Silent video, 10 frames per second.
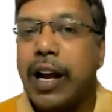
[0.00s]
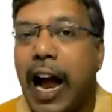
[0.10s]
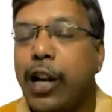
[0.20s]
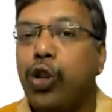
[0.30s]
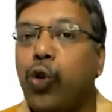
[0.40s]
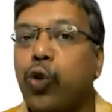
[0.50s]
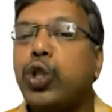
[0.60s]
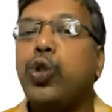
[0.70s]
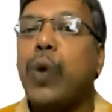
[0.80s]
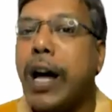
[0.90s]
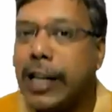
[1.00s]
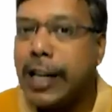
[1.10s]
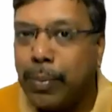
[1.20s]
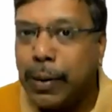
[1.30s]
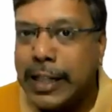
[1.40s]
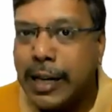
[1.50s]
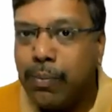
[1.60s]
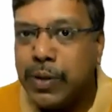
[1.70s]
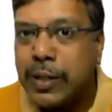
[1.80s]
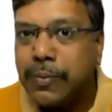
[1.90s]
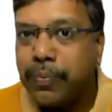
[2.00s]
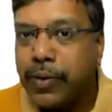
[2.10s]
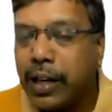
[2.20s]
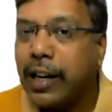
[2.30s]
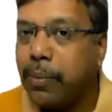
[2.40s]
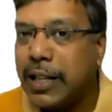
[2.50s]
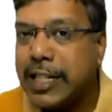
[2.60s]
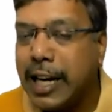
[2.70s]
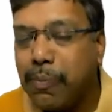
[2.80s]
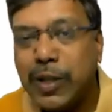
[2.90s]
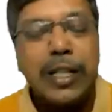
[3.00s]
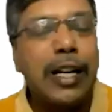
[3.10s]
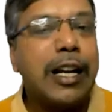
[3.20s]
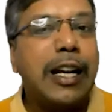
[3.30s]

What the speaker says: And those two are double jumps, double steps.